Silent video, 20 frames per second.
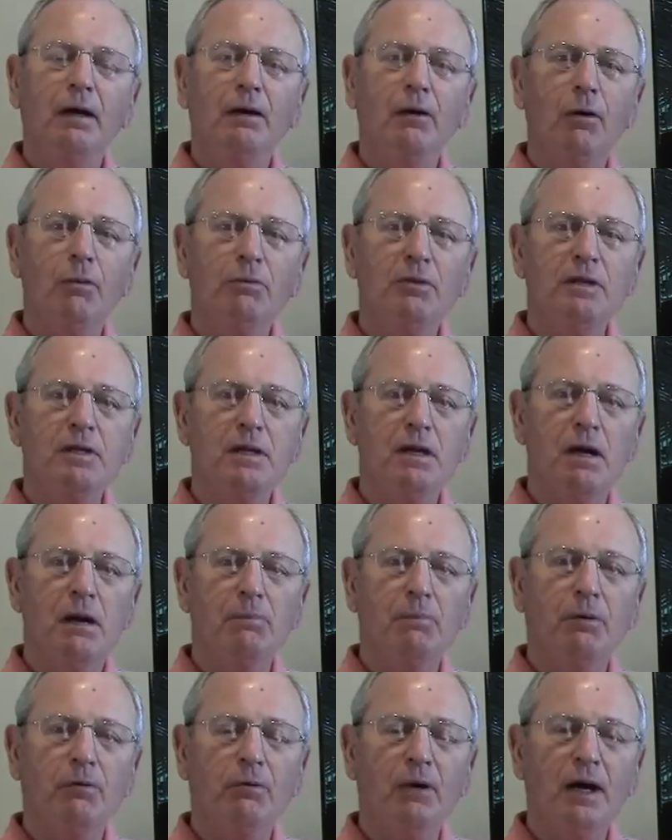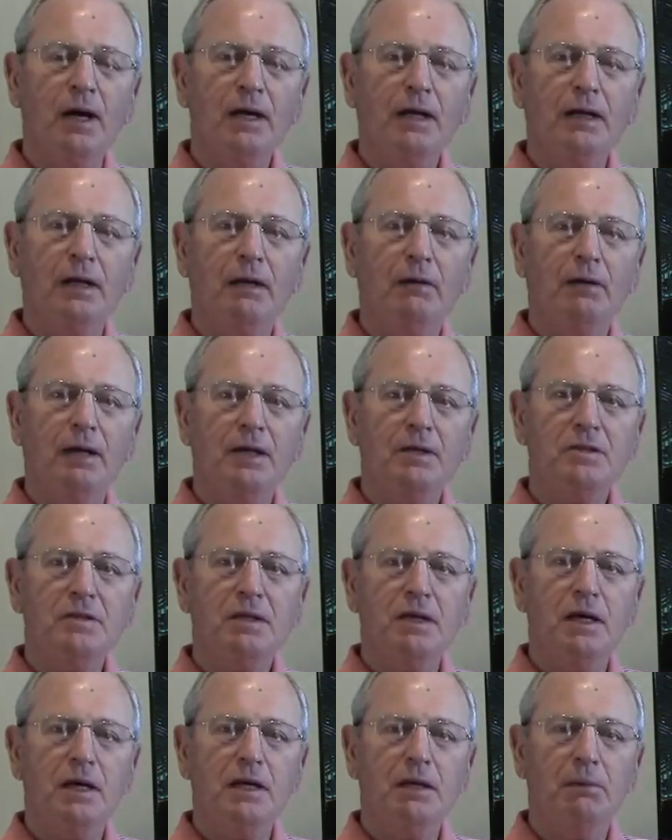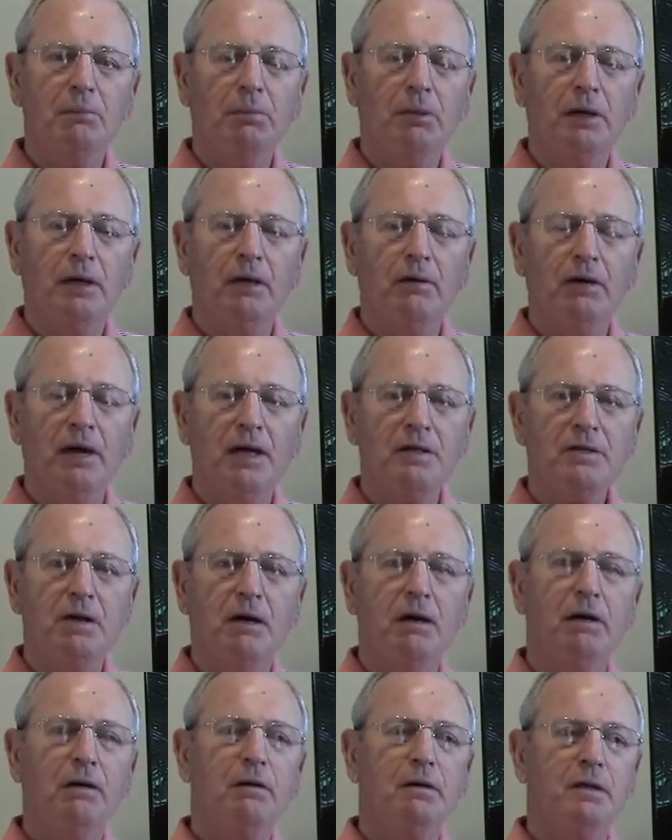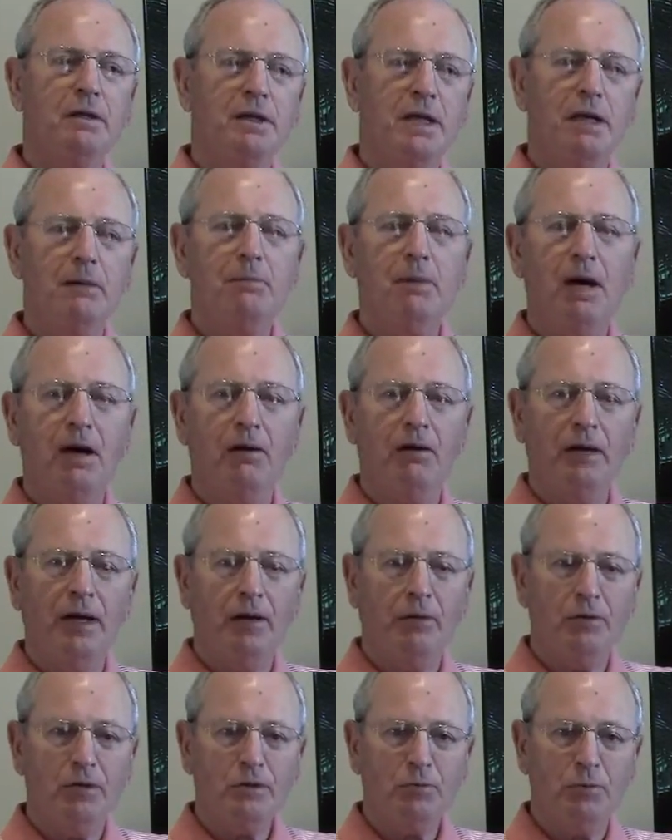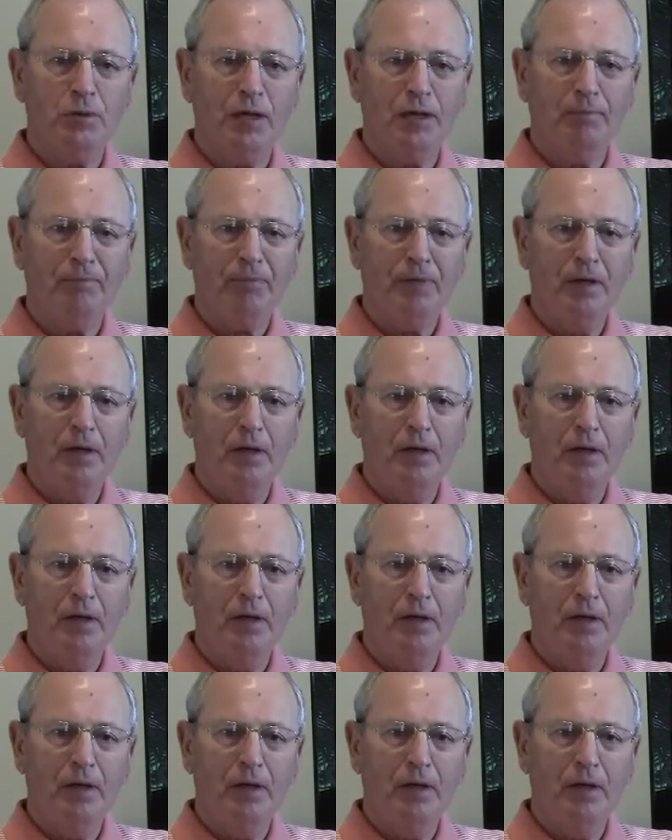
Go to the upper right, and let's say the player has a 110 mile an hour swing.